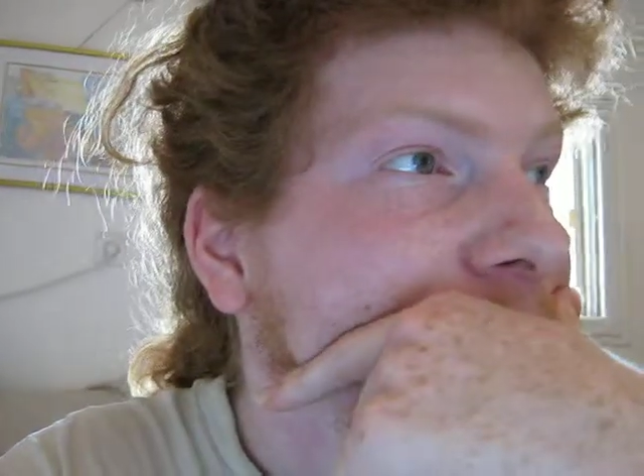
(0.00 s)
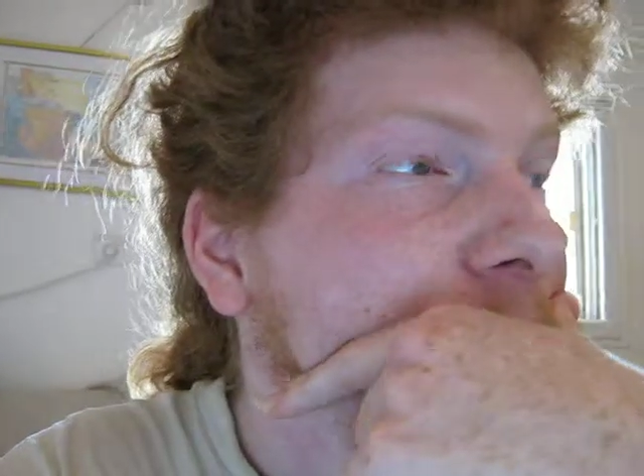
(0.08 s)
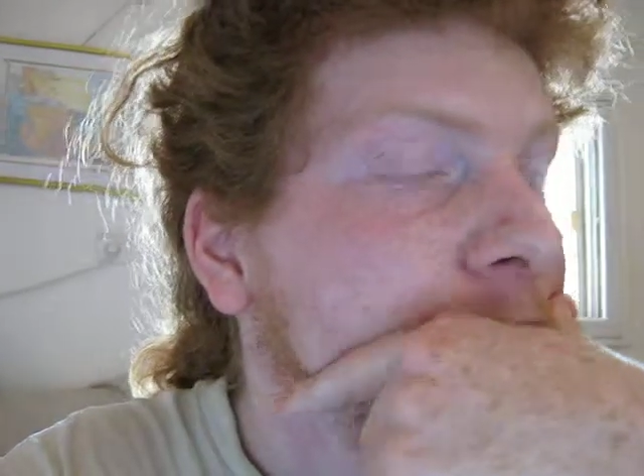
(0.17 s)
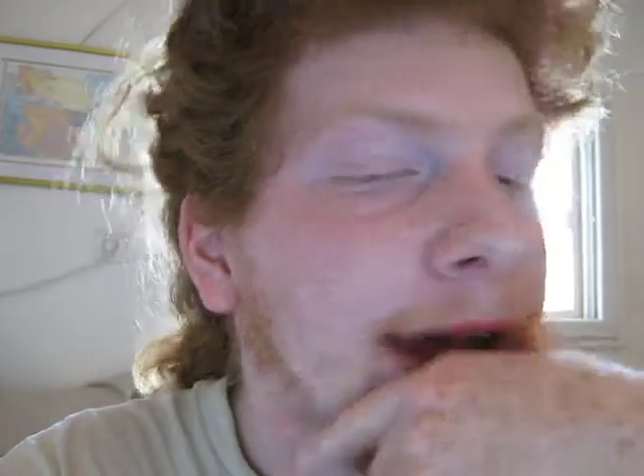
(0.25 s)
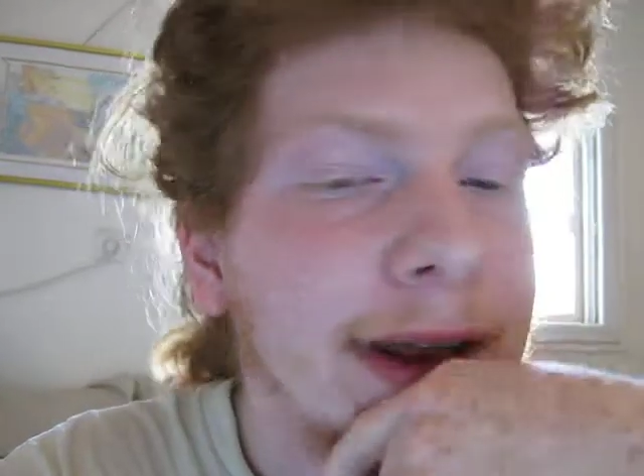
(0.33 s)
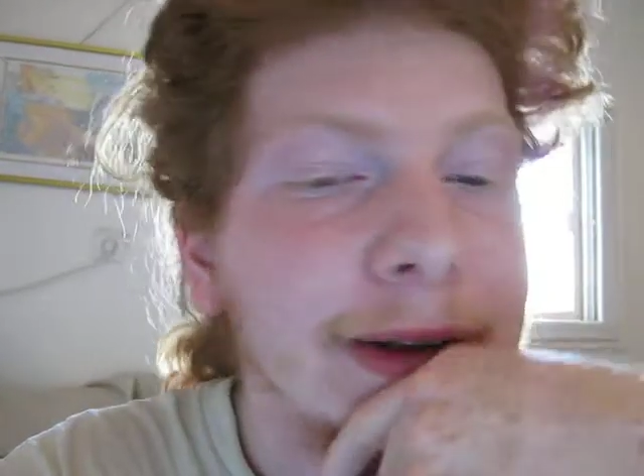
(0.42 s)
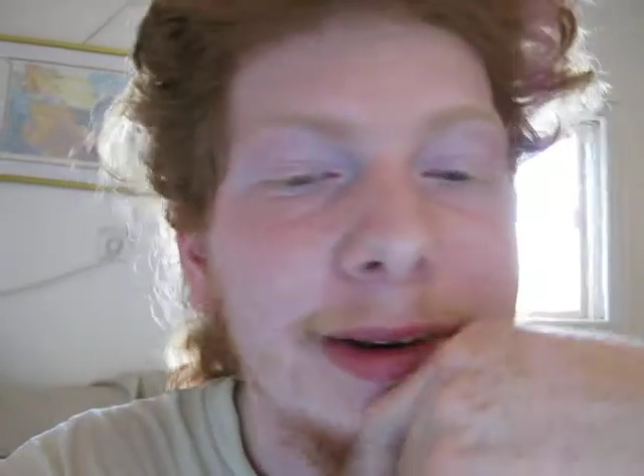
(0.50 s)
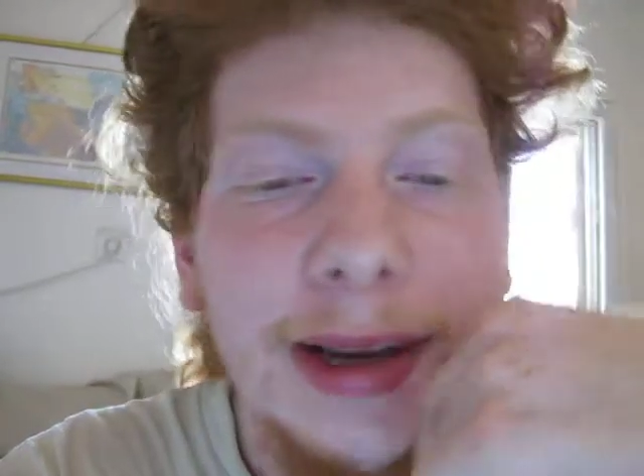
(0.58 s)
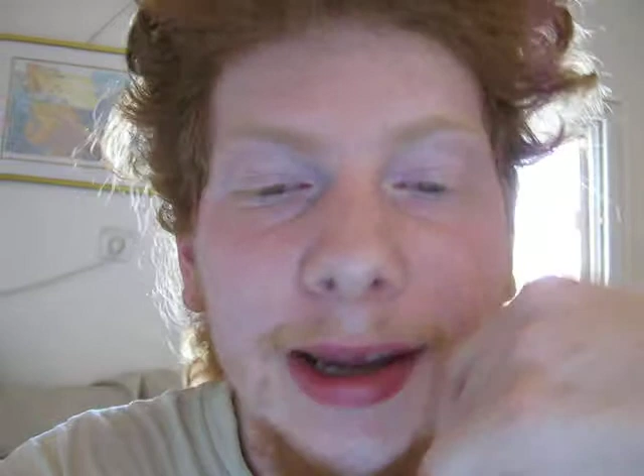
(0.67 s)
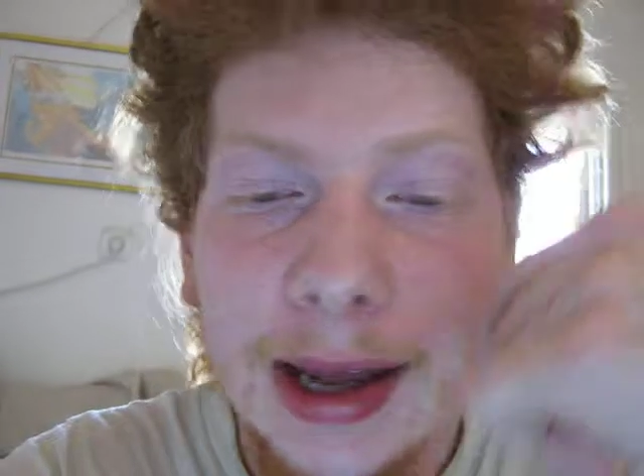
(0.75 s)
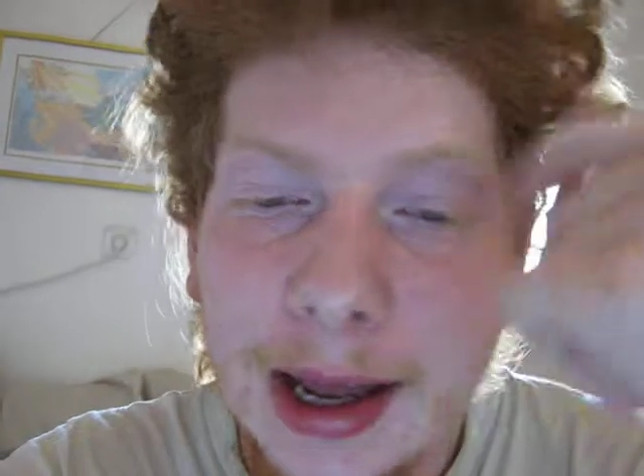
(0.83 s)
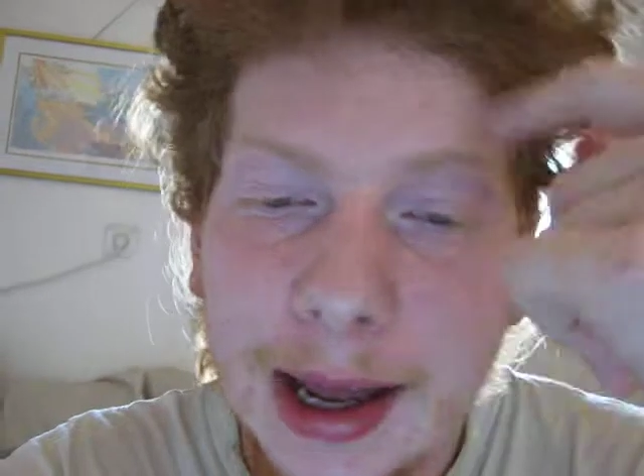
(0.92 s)
have gotten,
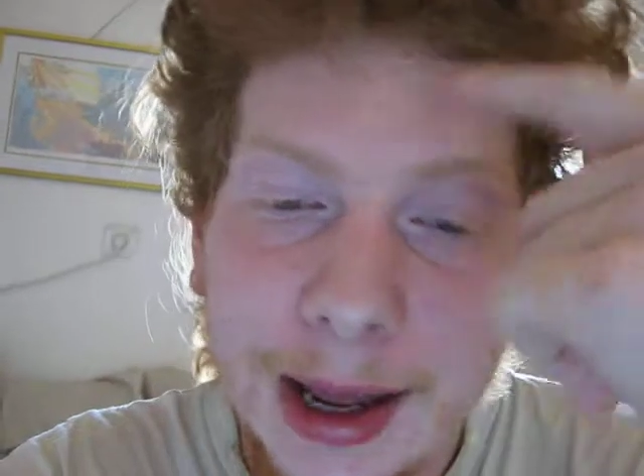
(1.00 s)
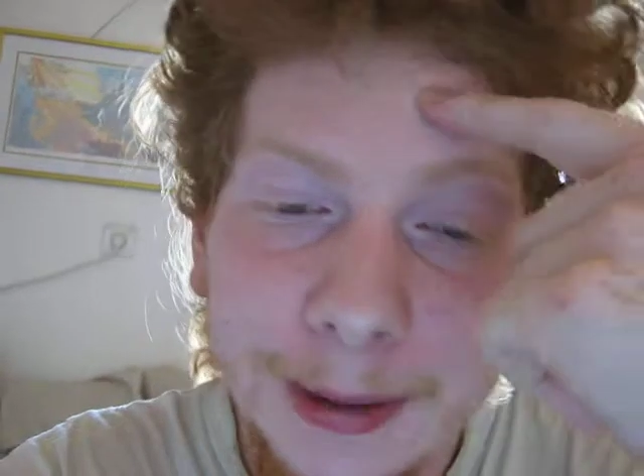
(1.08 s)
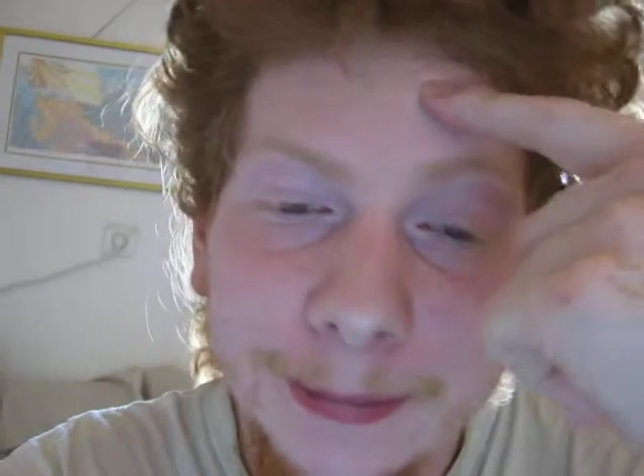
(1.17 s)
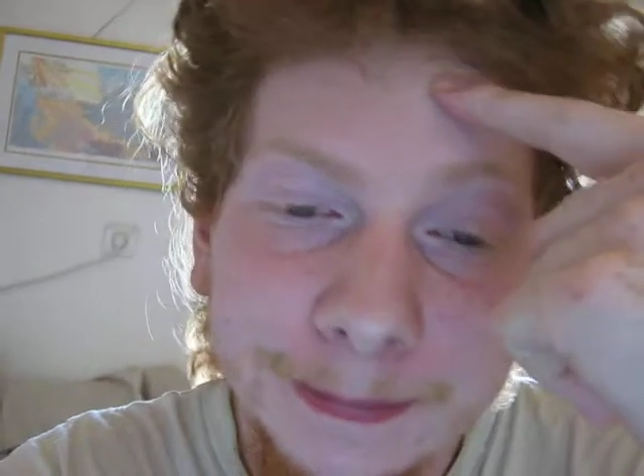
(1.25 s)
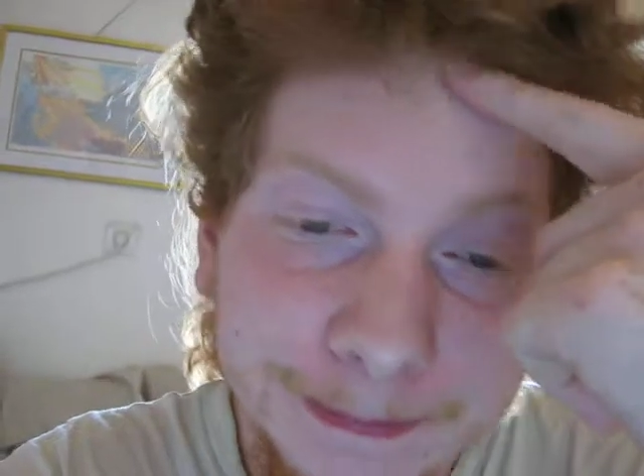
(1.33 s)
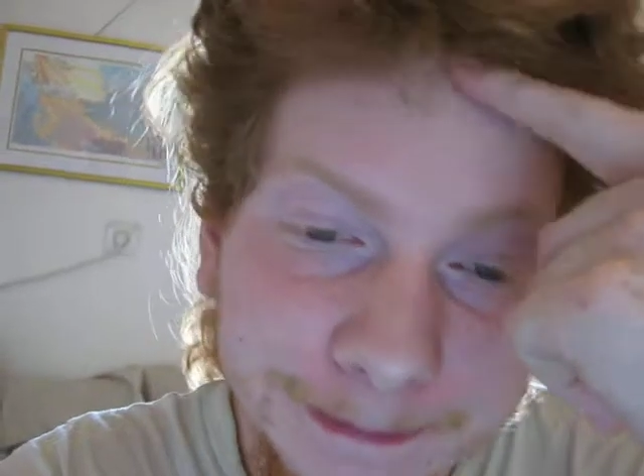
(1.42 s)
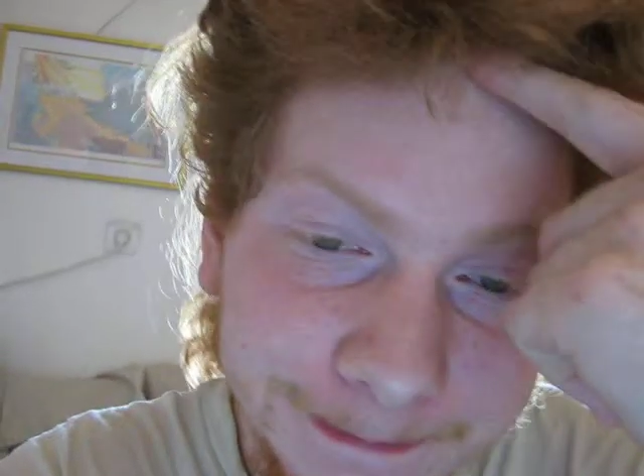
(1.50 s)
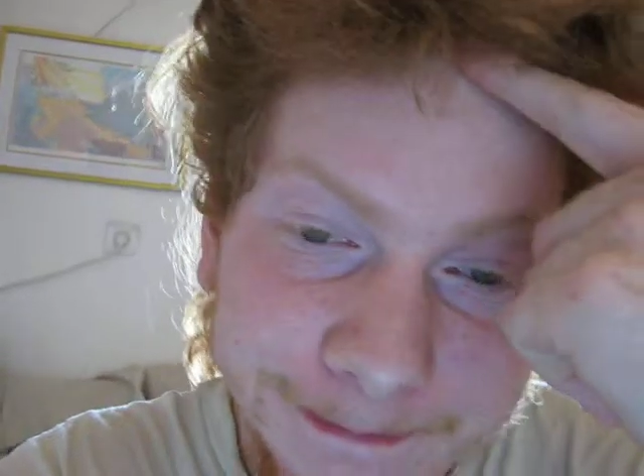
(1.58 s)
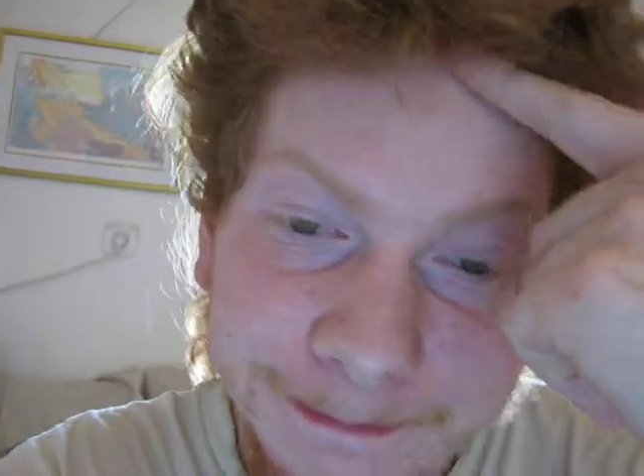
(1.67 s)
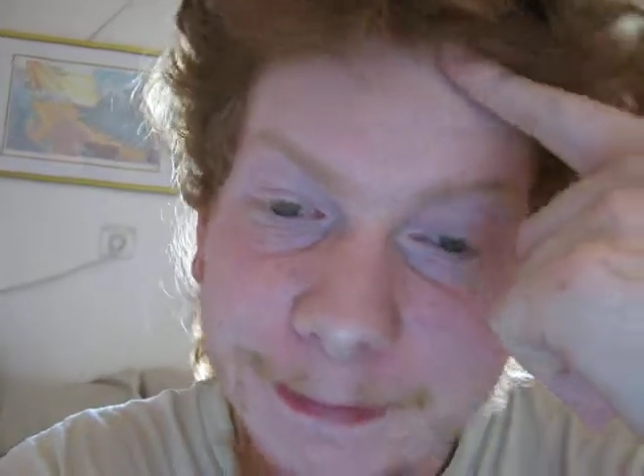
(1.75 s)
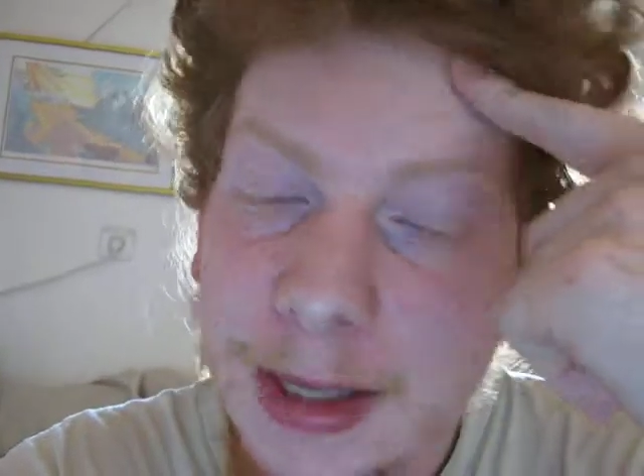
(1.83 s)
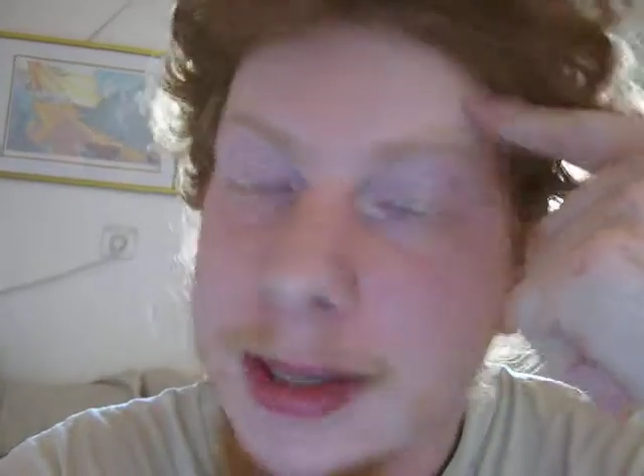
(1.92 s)

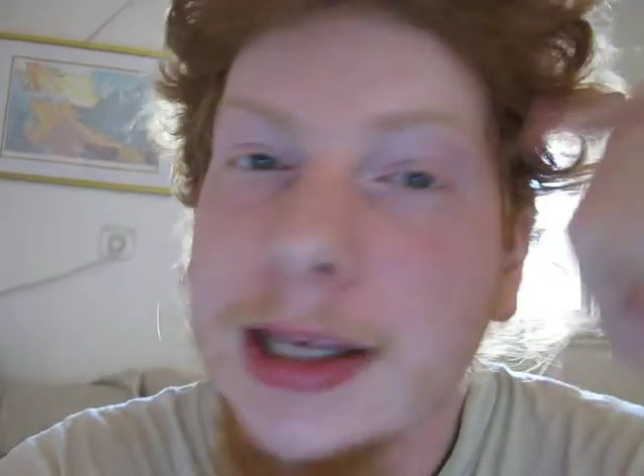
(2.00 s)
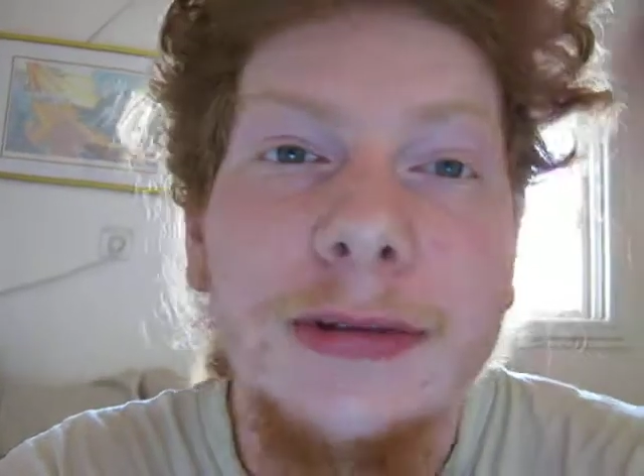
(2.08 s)
this